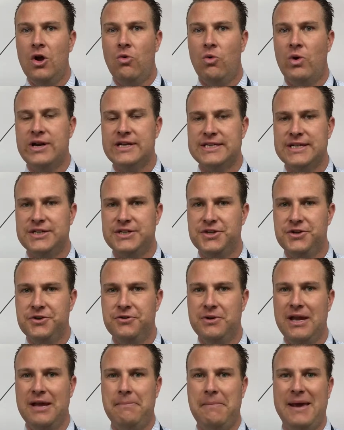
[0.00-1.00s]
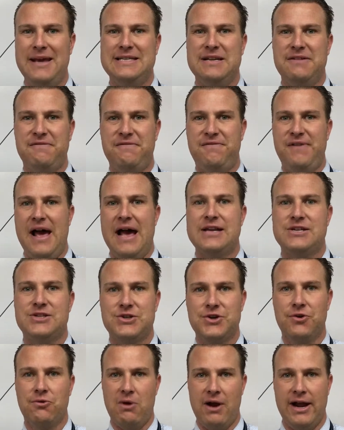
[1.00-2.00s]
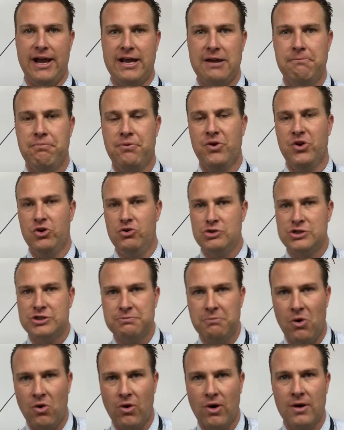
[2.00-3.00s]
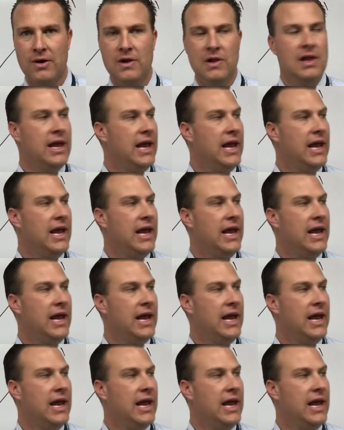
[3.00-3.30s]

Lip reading: What does it do? It makes it faster, right? I can produce more.